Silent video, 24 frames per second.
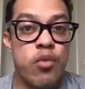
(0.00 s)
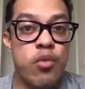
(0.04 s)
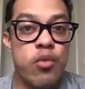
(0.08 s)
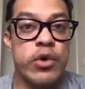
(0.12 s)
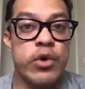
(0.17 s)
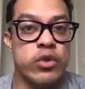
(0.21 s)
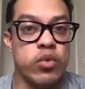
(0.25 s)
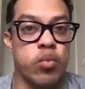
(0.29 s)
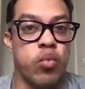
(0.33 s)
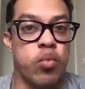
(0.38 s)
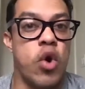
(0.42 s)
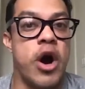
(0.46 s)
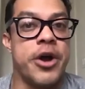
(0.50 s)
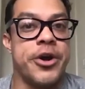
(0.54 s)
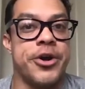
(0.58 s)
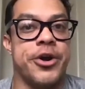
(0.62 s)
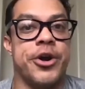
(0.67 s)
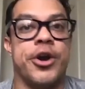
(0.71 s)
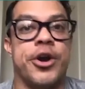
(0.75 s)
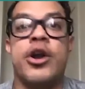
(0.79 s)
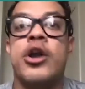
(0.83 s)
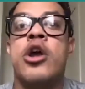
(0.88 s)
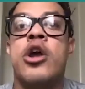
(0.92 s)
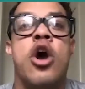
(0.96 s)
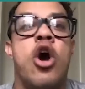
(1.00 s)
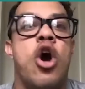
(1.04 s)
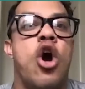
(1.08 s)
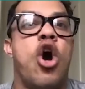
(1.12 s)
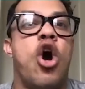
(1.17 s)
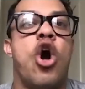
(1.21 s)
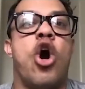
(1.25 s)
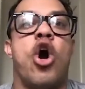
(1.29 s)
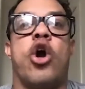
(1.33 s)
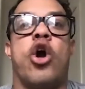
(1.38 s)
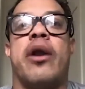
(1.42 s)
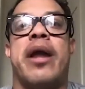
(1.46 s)
with water
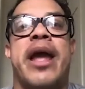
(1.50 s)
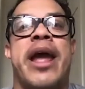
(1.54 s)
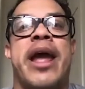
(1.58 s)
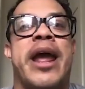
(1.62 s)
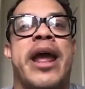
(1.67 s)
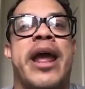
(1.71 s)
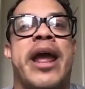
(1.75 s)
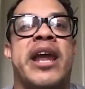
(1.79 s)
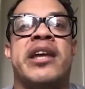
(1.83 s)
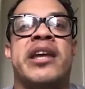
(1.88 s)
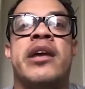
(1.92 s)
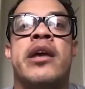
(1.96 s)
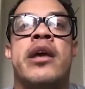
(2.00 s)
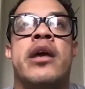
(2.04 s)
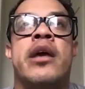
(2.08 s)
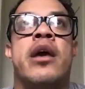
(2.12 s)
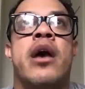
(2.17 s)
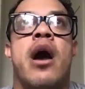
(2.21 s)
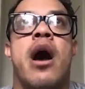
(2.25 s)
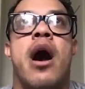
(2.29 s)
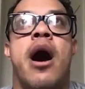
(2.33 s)
are a